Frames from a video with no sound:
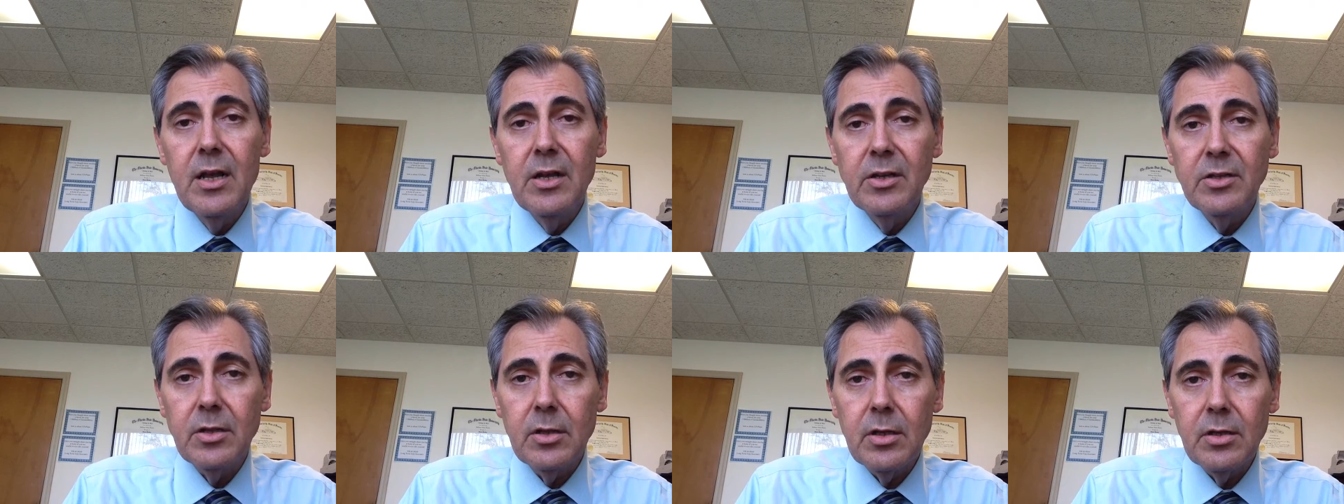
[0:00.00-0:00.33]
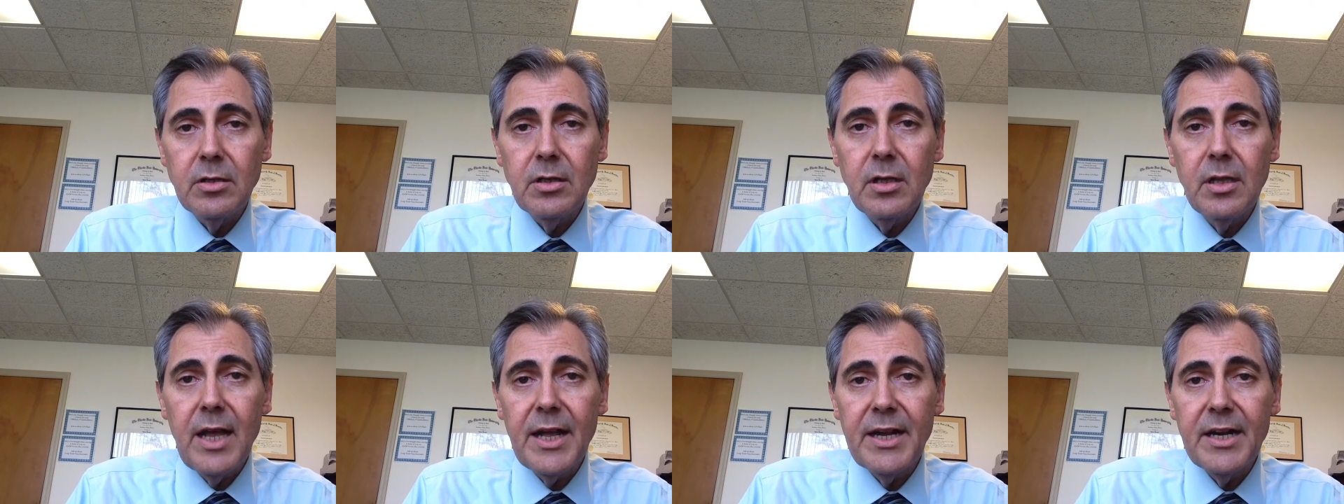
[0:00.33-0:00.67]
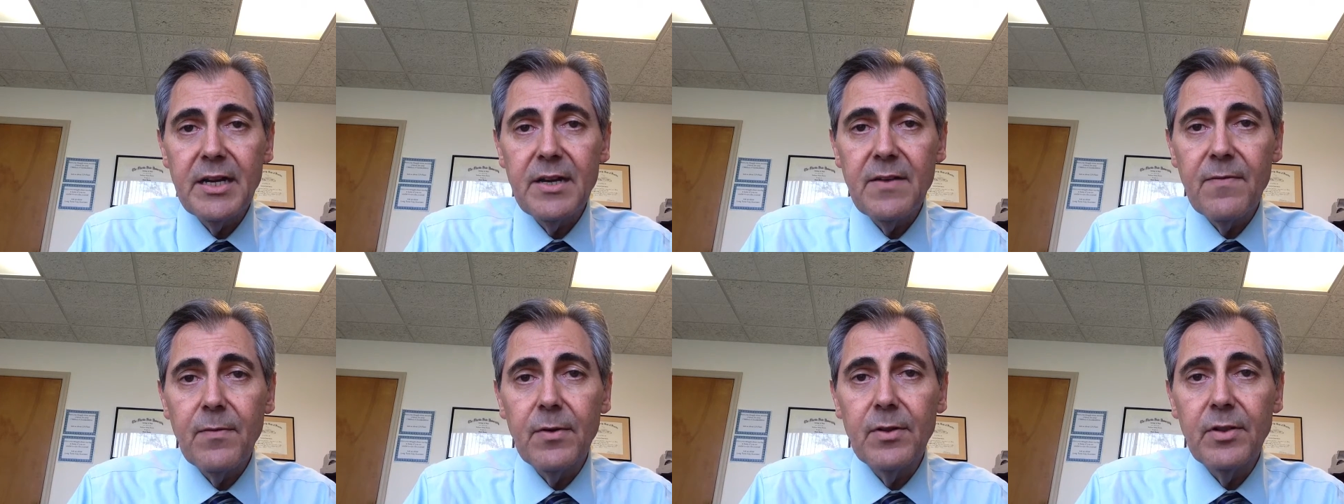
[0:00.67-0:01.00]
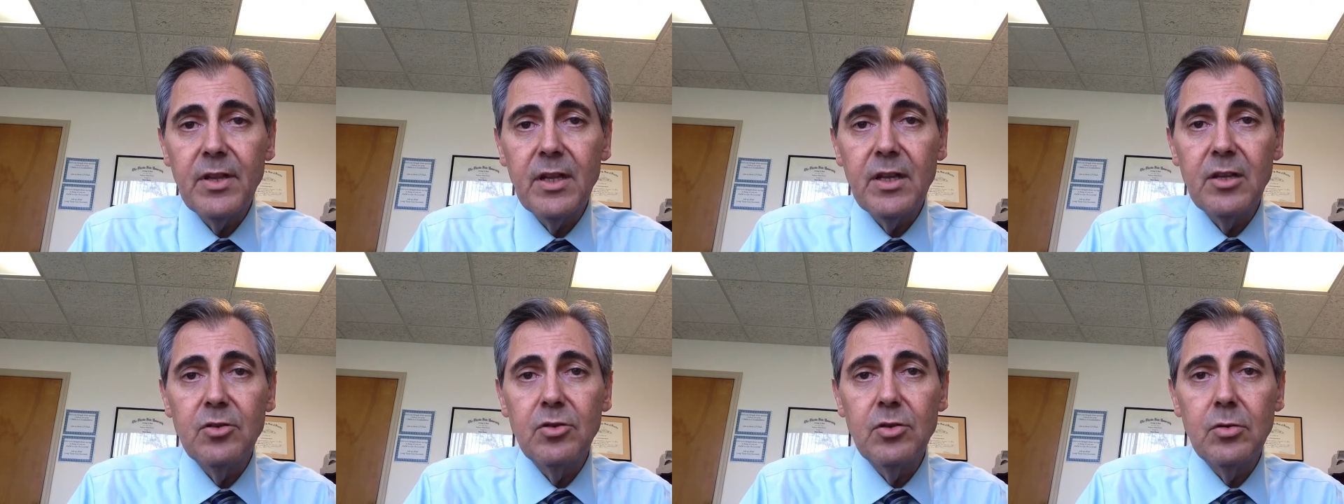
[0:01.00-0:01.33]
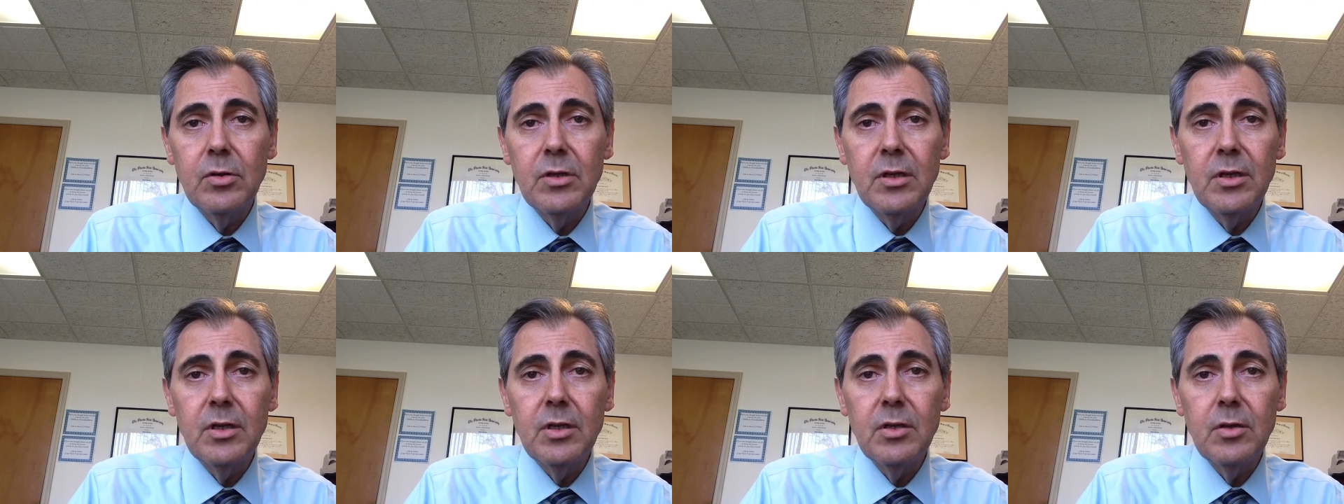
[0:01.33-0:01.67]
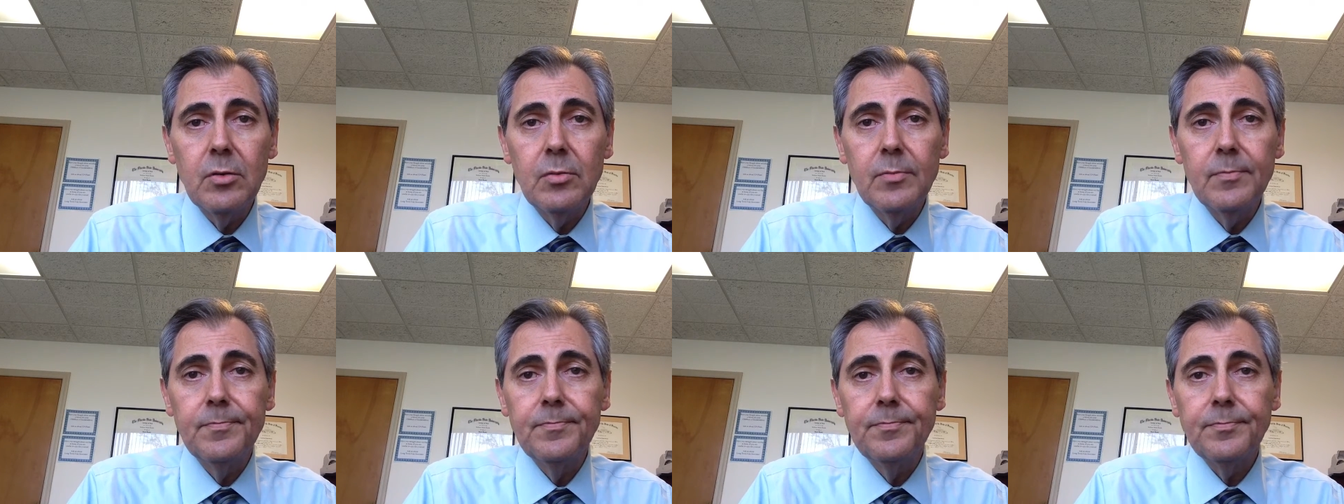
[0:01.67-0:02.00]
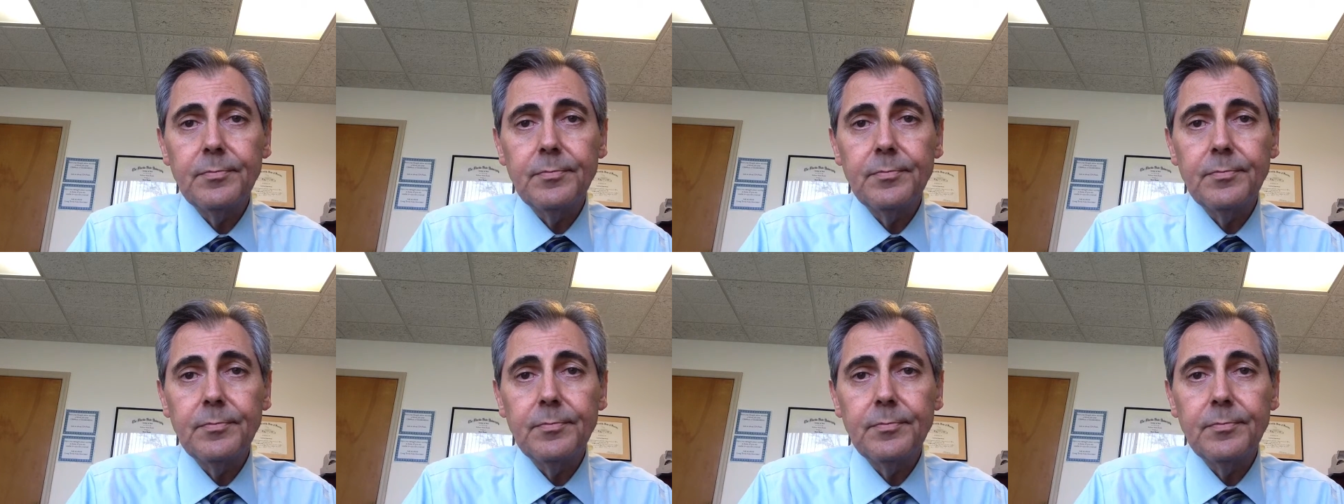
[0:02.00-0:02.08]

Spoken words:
So there's a lot of different things you can do.